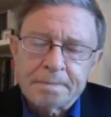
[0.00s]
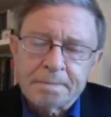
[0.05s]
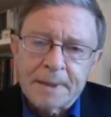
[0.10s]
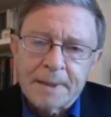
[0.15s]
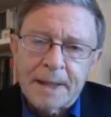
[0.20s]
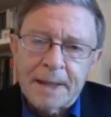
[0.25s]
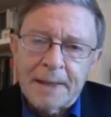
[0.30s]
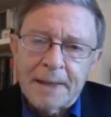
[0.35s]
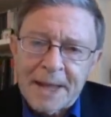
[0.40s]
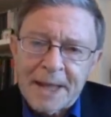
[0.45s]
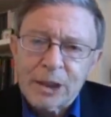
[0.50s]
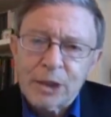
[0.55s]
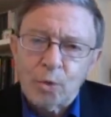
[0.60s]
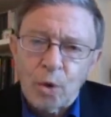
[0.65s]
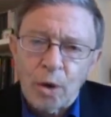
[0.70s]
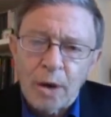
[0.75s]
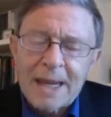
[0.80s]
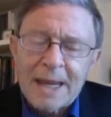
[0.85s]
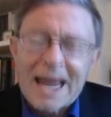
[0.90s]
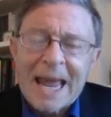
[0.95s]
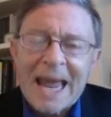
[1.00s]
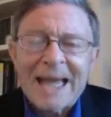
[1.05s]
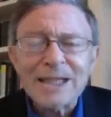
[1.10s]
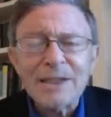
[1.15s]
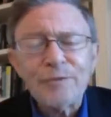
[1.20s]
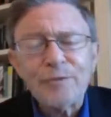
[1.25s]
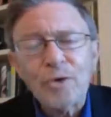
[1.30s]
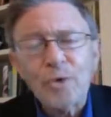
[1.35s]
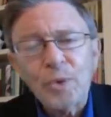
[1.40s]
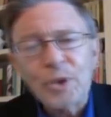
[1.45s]
And that's what,
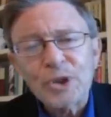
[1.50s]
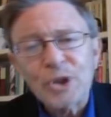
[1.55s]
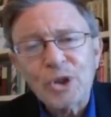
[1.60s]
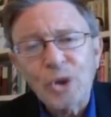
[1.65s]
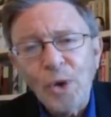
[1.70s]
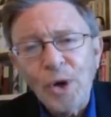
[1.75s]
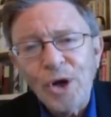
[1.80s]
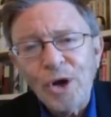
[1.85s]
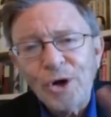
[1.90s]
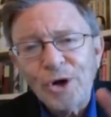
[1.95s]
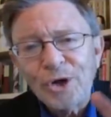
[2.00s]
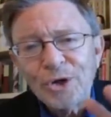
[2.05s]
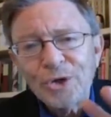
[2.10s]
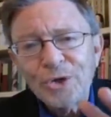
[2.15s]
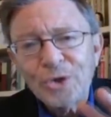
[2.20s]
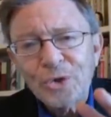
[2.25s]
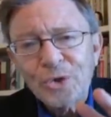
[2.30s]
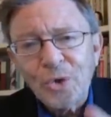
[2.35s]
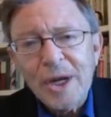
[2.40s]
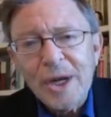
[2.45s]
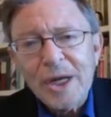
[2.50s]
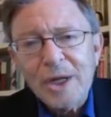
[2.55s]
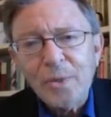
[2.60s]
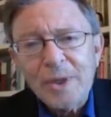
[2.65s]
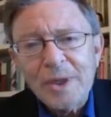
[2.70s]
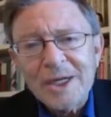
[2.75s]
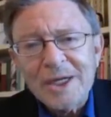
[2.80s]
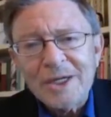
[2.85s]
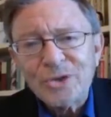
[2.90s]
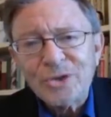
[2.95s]
as for what's going on in Ukraine,
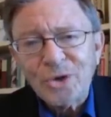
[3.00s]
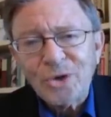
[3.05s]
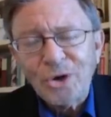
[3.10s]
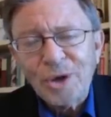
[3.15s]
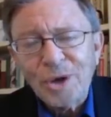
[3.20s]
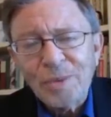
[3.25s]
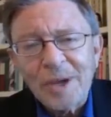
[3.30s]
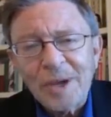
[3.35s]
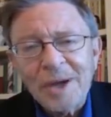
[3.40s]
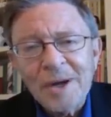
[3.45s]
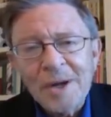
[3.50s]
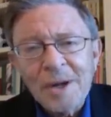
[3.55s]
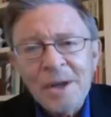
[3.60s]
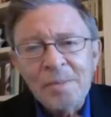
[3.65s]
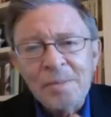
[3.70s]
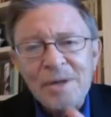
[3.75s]
we need to talk about.